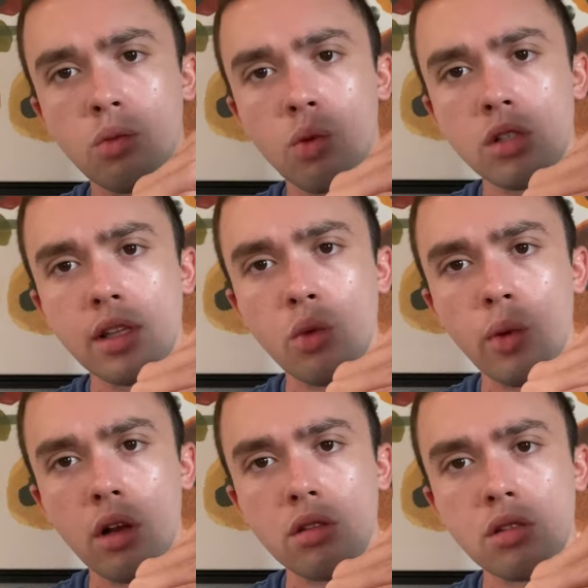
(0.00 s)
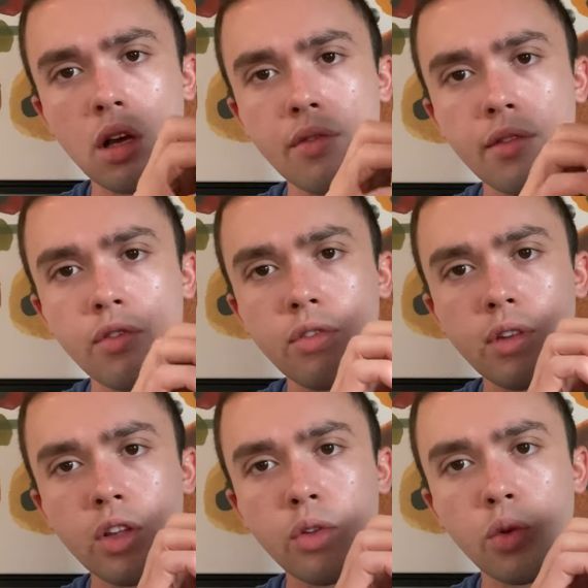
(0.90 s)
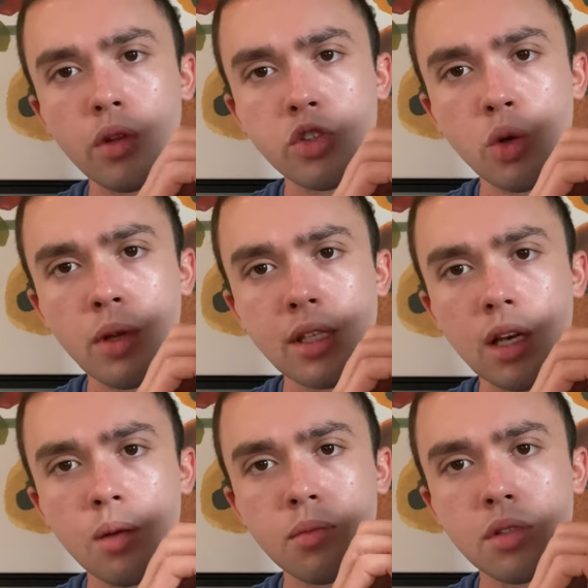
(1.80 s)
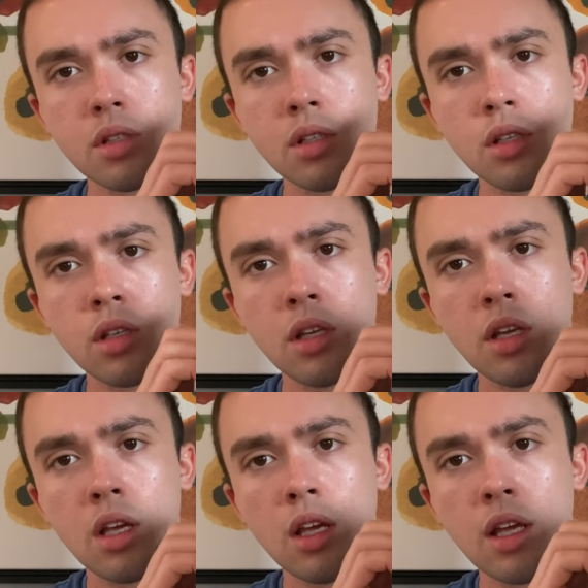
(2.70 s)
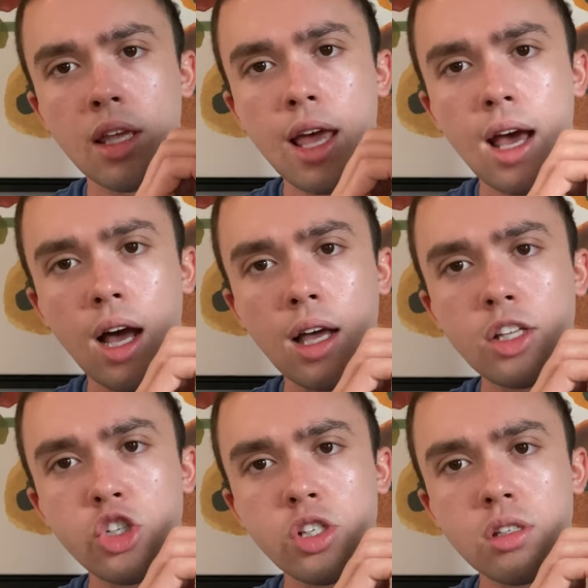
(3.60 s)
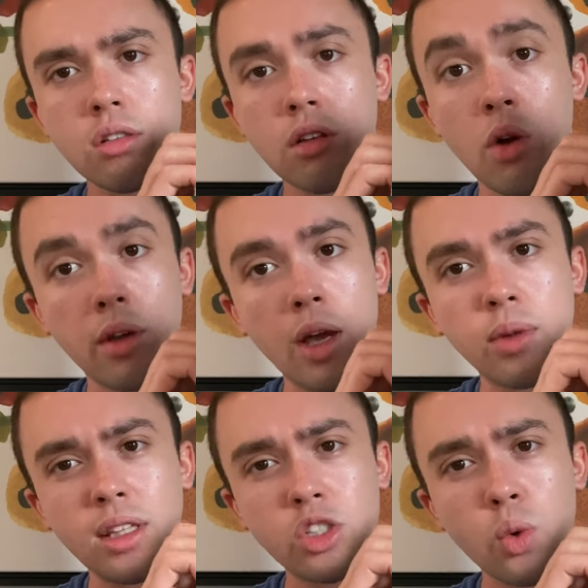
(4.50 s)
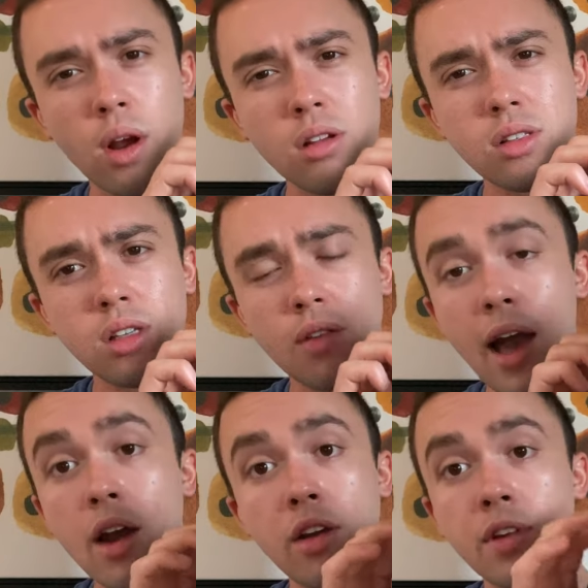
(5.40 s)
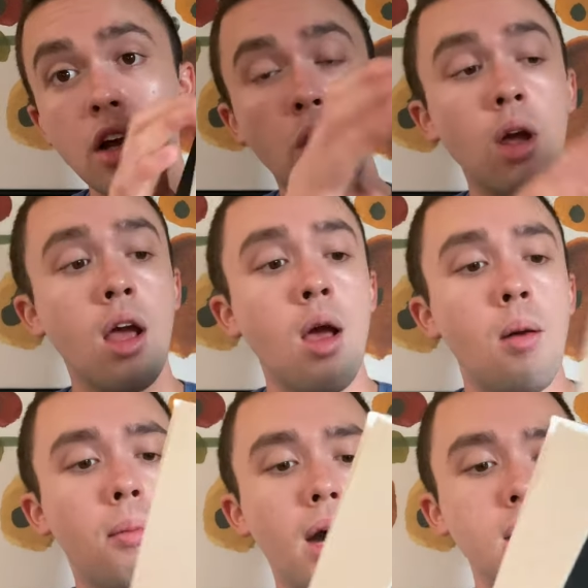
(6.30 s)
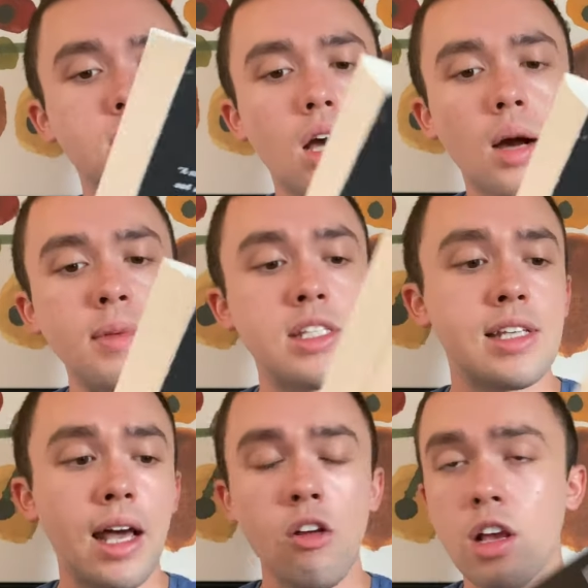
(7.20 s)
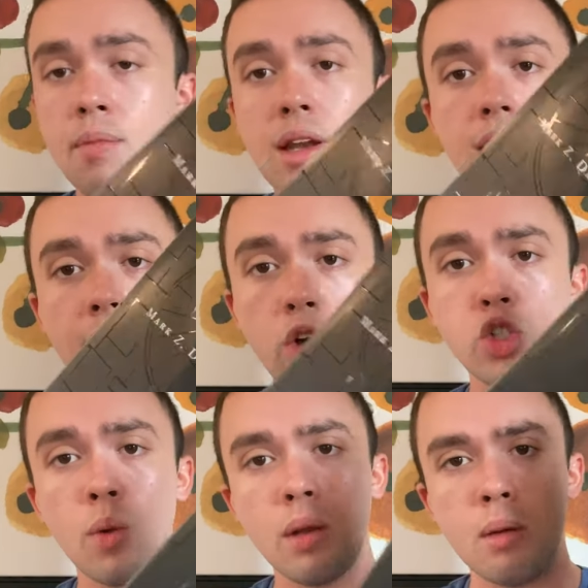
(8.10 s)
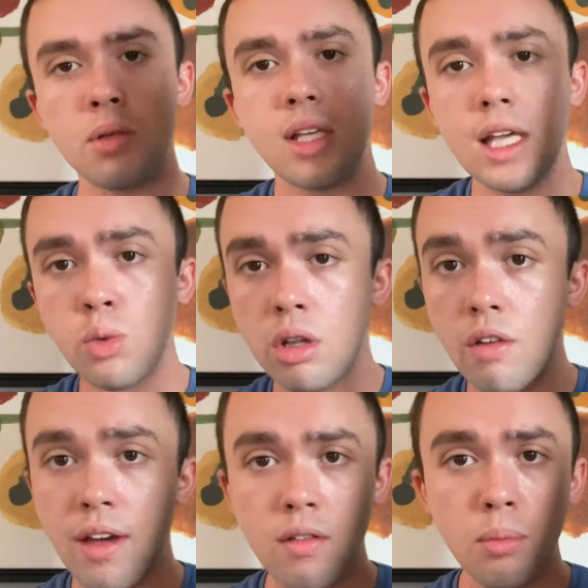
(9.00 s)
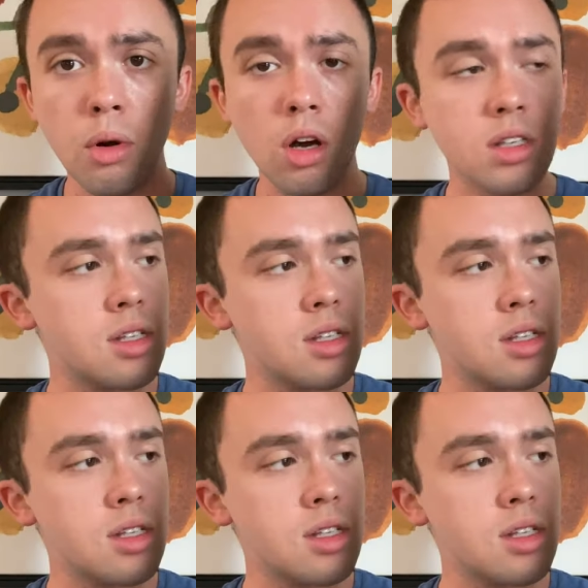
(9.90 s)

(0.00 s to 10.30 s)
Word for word: Where's like the weird stuff? I've flicked through this so many times. Yeah, it's just, oh yeah, with like the squares and stuff. I don't even know. But um, it's highly recommended. I know so many people say it's one of their favorite books.